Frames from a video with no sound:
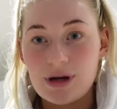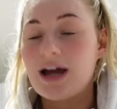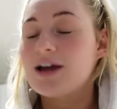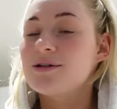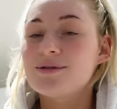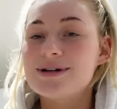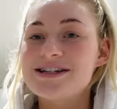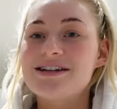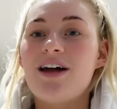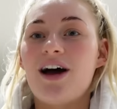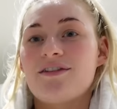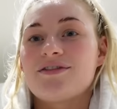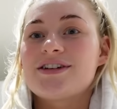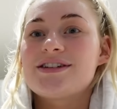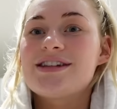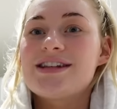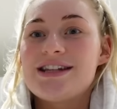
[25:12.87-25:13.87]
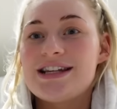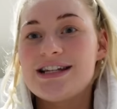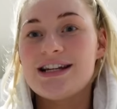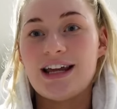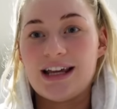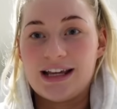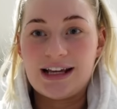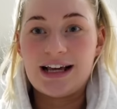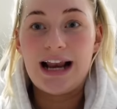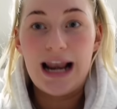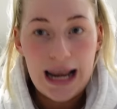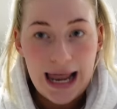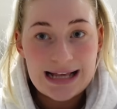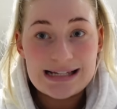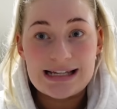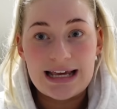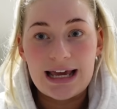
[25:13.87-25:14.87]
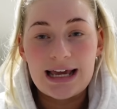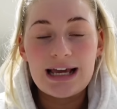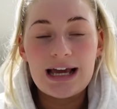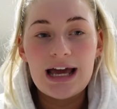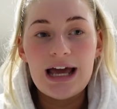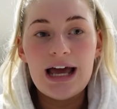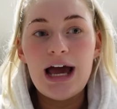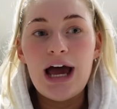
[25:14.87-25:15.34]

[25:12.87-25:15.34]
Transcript: I always laugh because this is like classic